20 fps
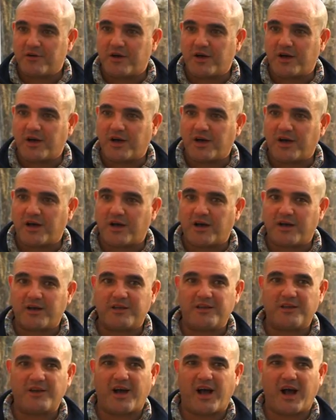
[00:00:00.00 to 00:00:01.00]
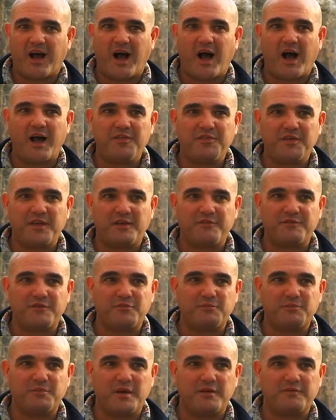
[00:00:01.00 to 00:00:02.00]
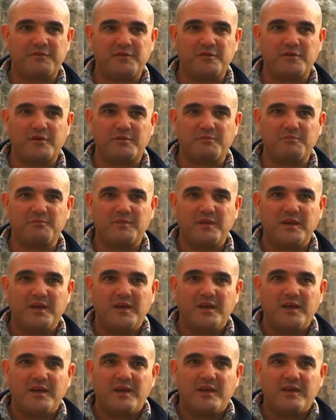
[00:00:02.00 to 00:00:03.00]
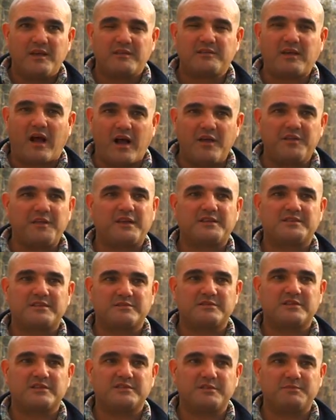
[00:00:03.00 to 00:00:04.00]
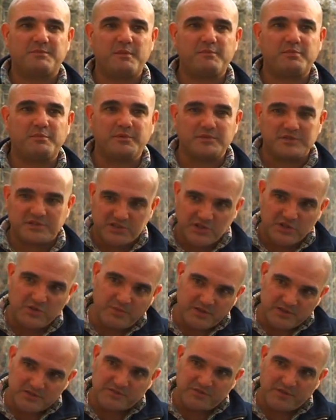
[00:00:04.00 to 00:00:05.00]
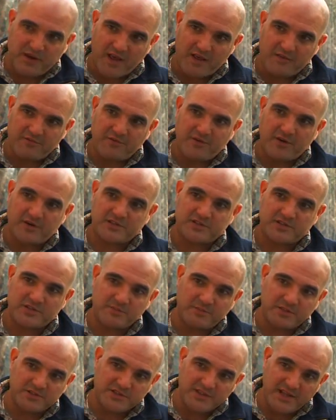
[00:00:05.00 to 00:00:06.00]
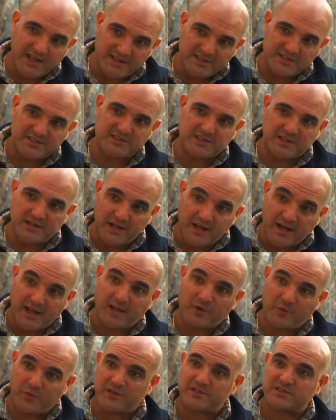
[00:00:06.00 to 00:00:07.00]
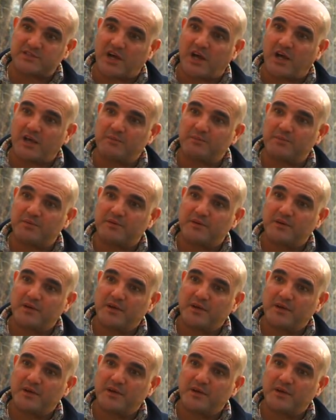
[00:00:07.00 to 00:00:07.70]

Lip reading: I think if you can, I think sometimes if people put too much flavour in, too much instant liquid type,